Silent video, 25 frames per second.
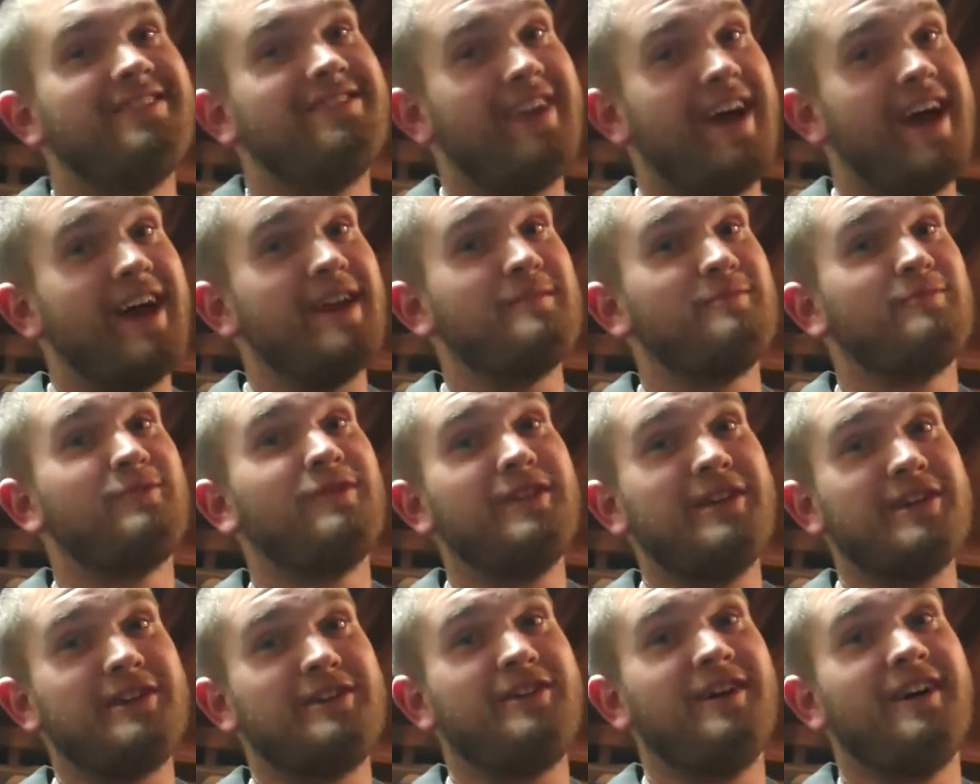That I'm
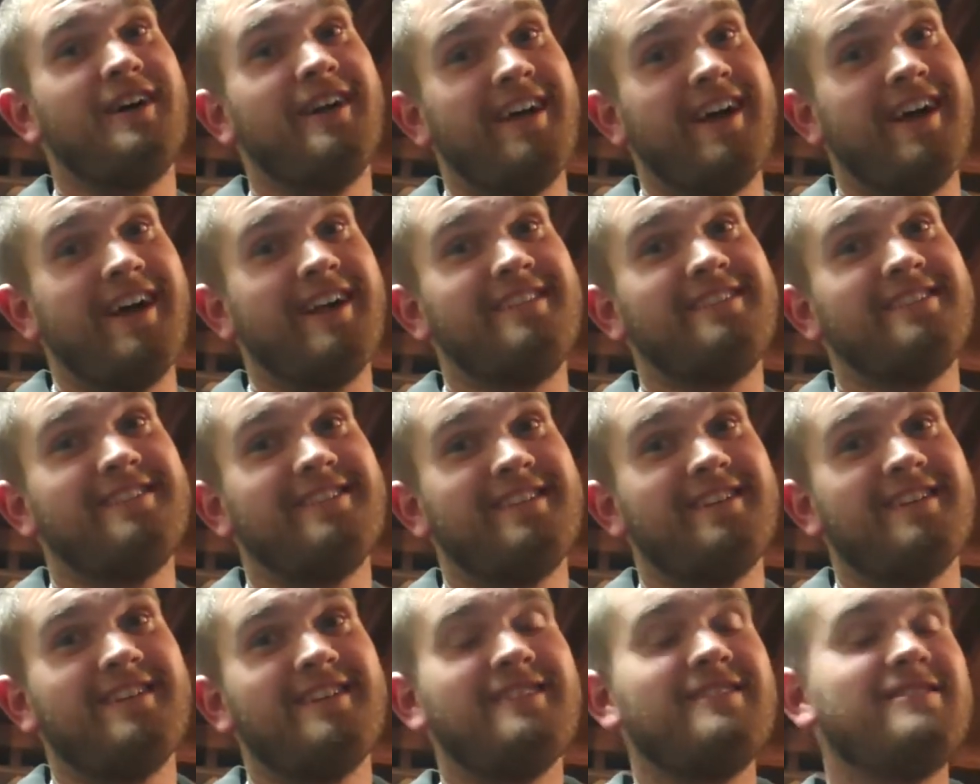really good at.
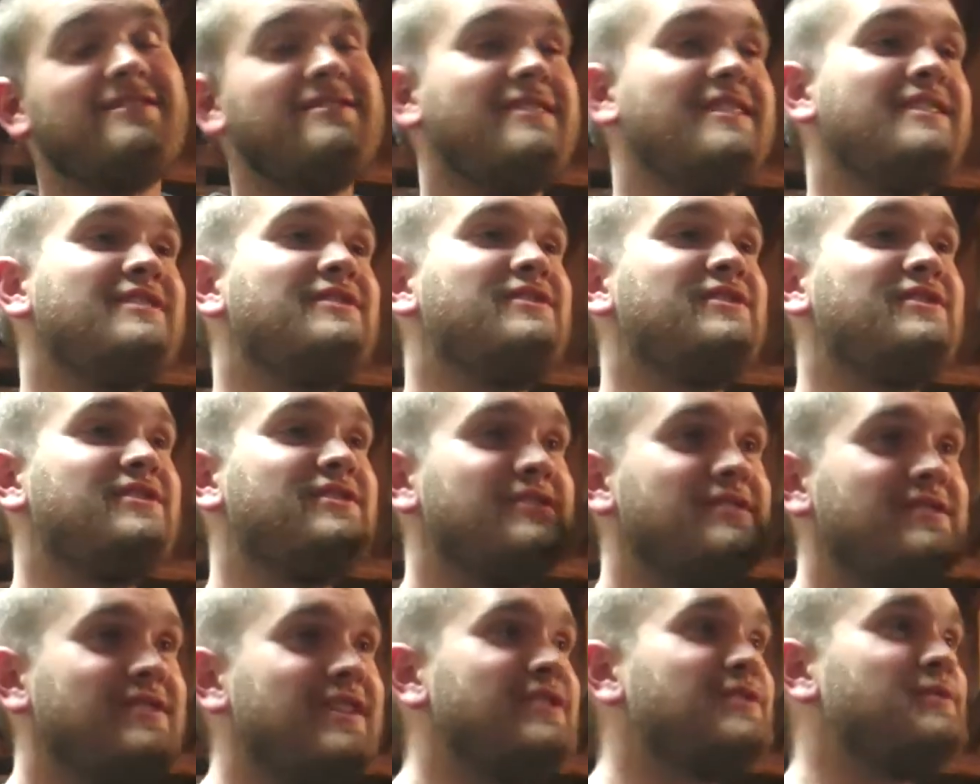
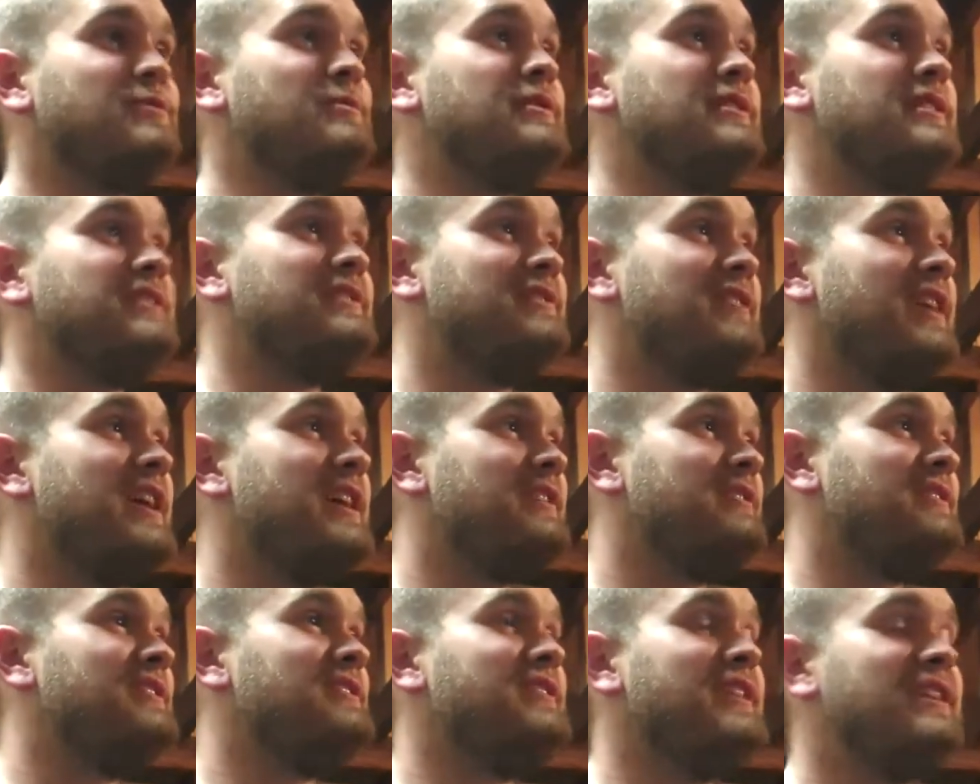This this one could
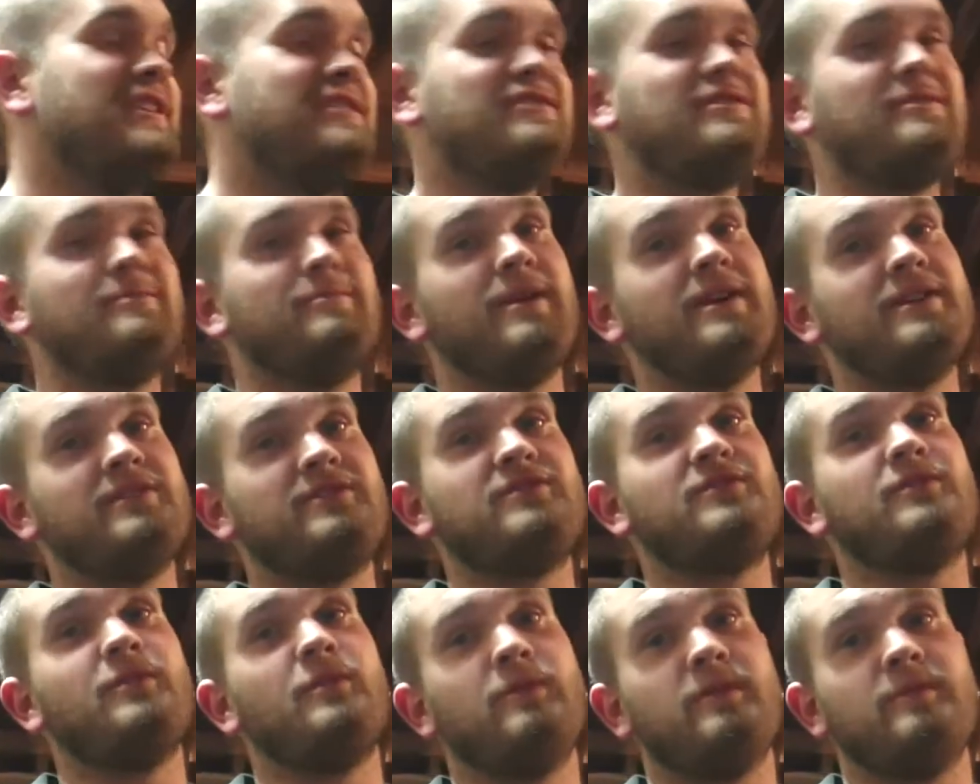take the nation by
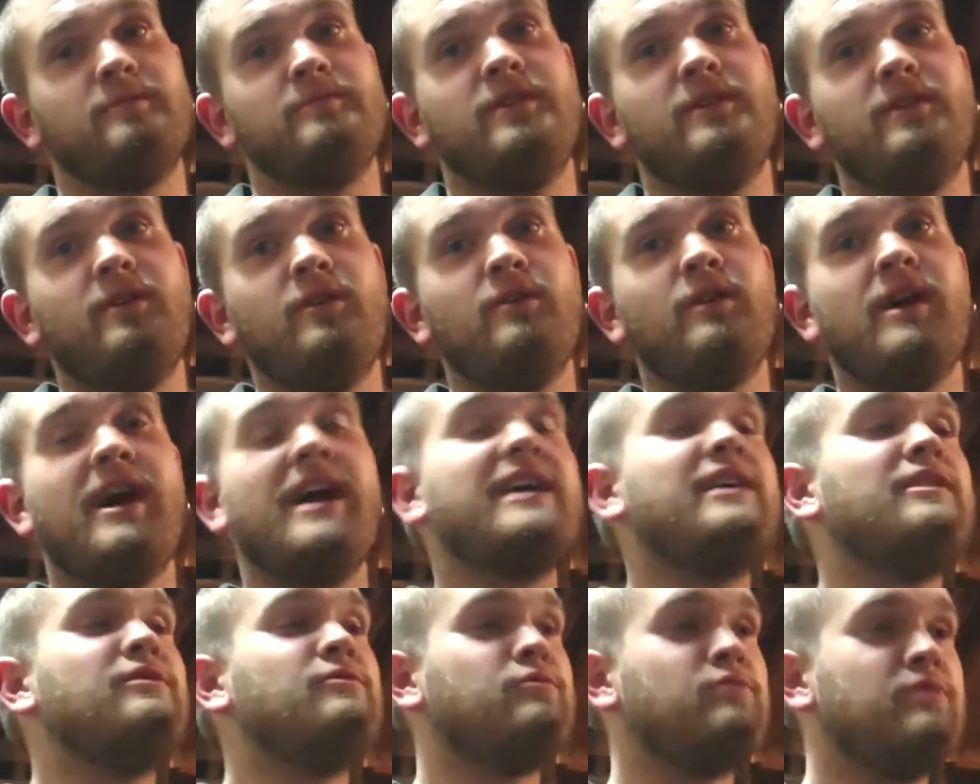storm. You know,
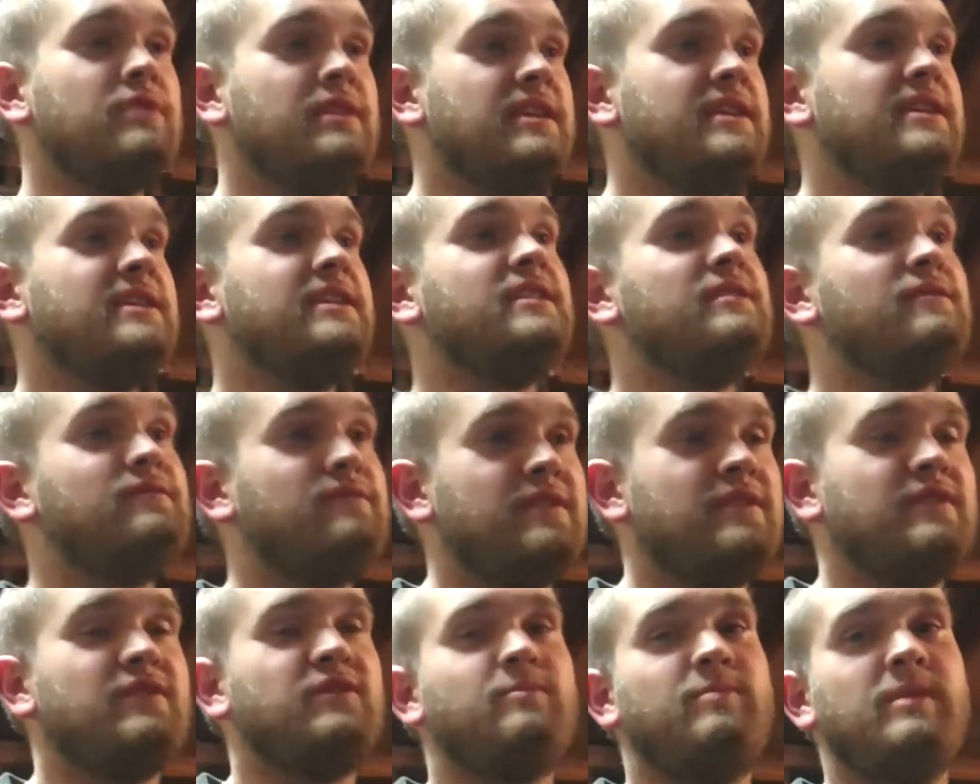I could really
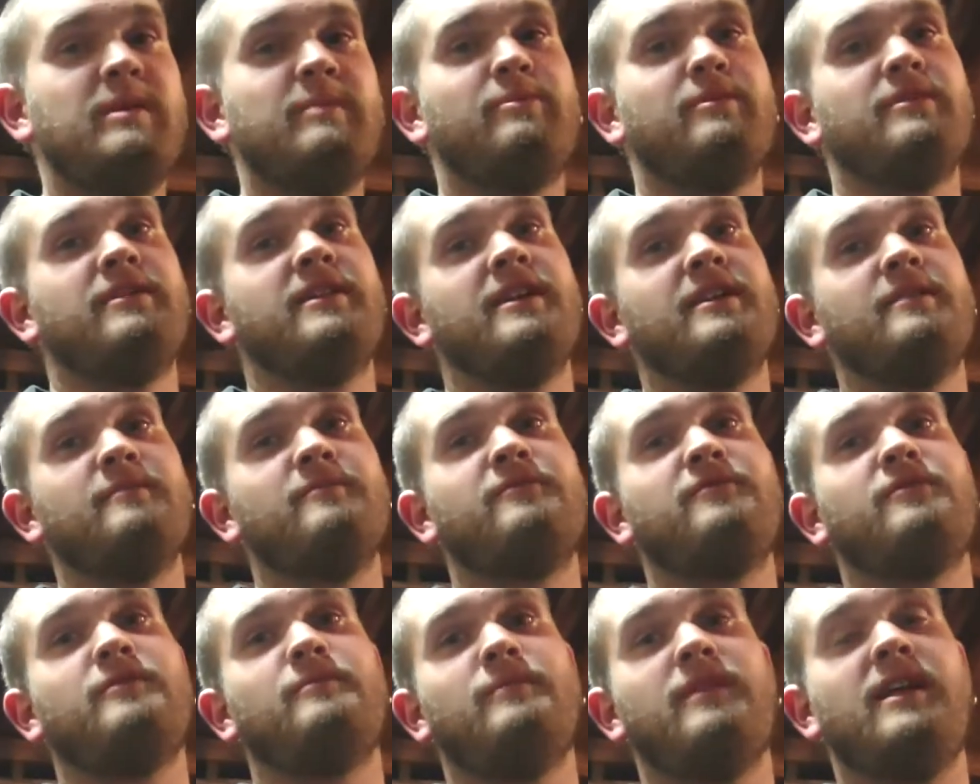convince people that
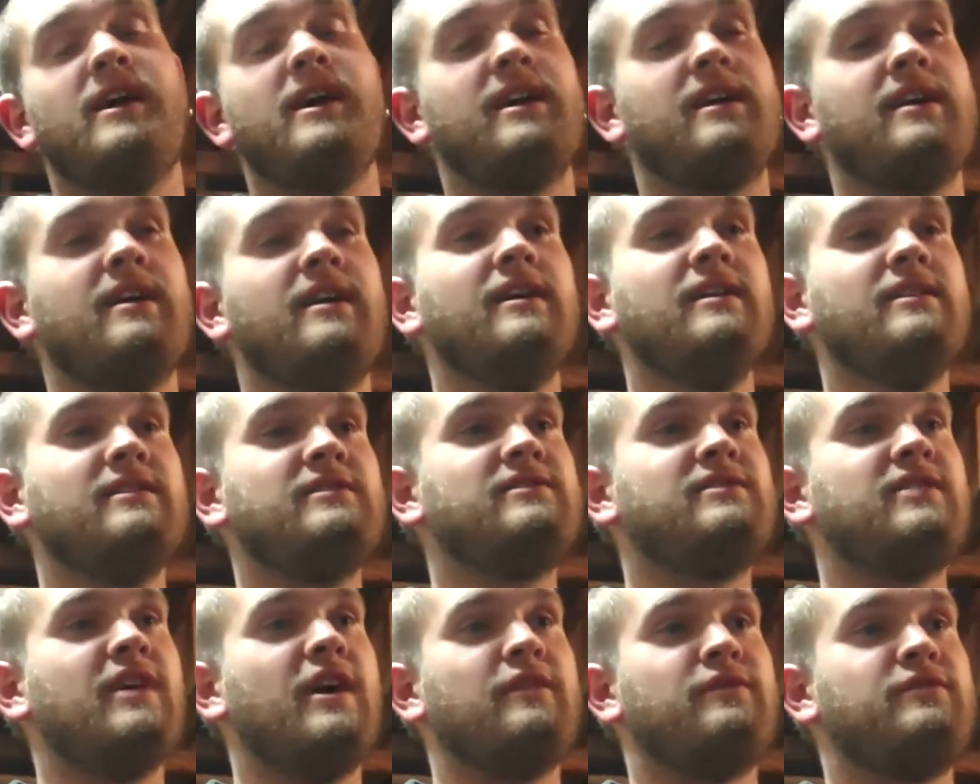I'm from like
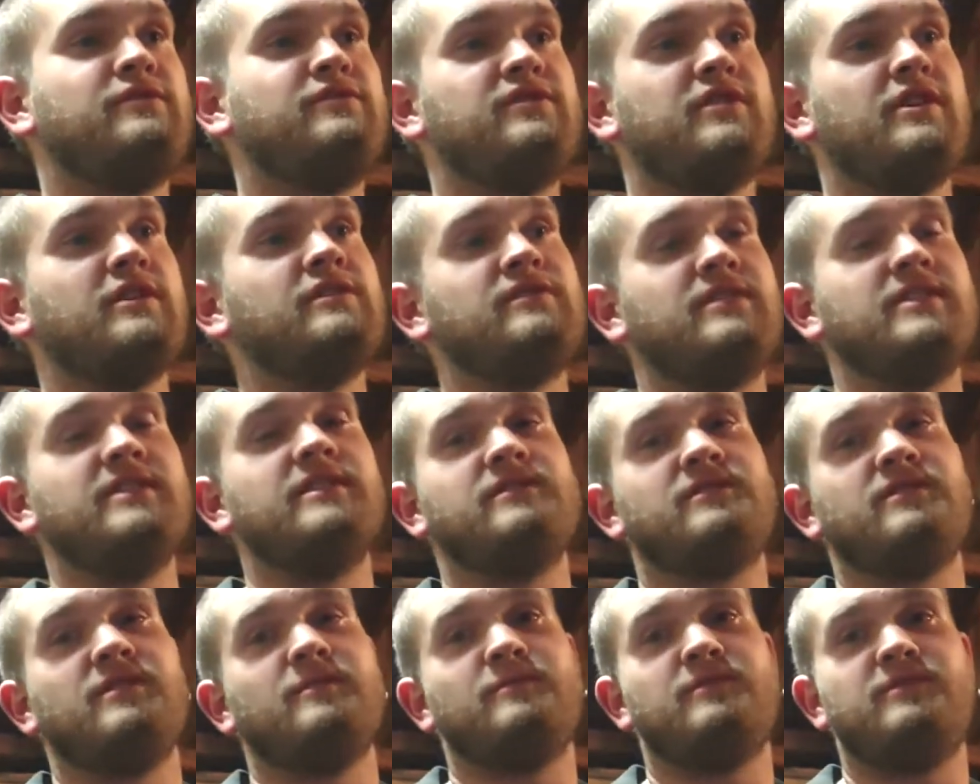South
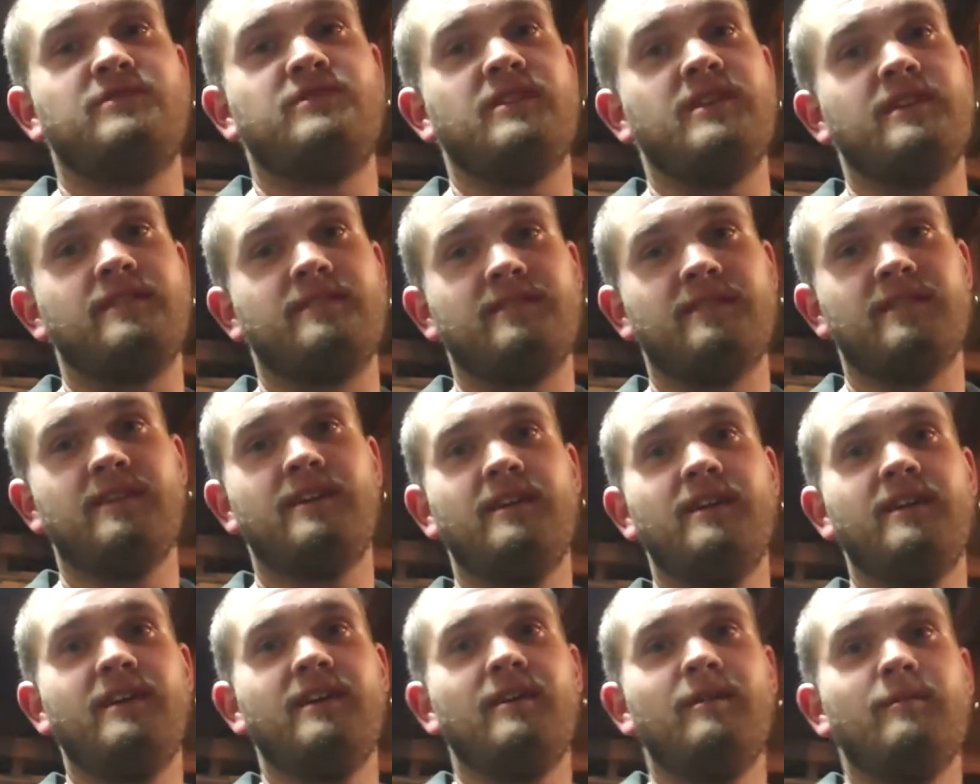Jersey or some shit.
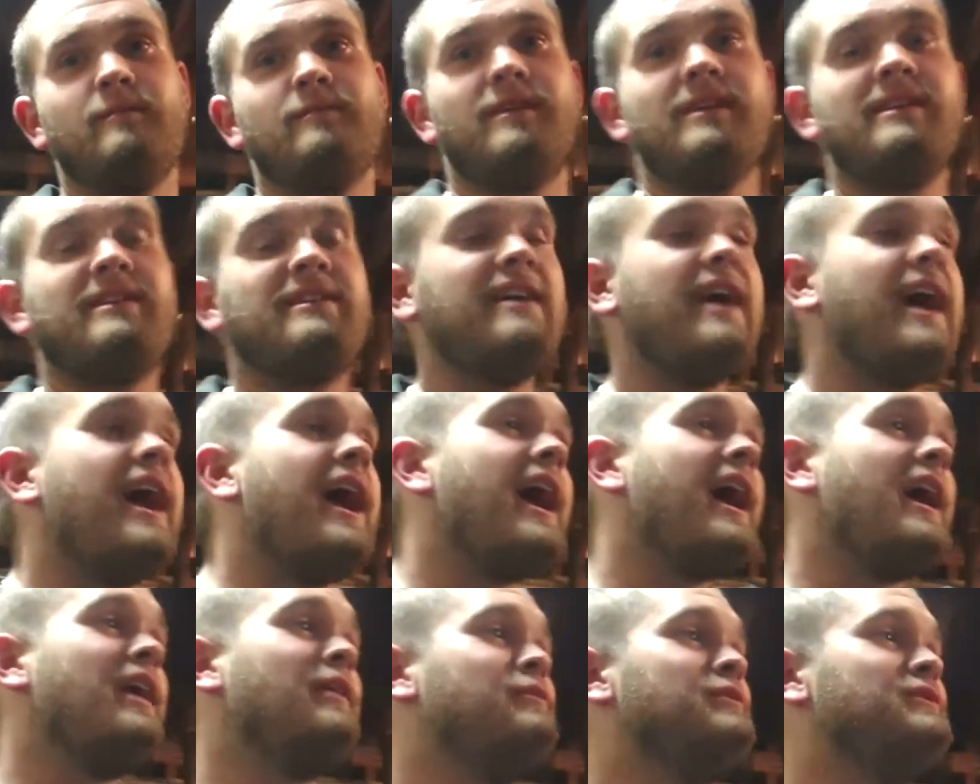Like,
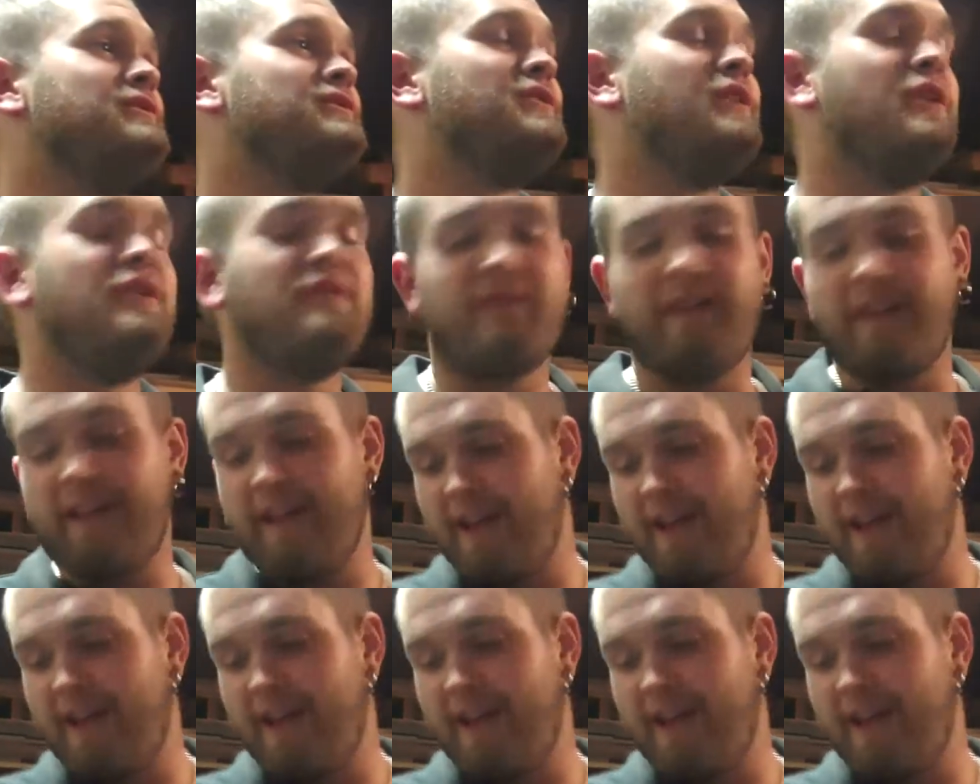yeah, I was over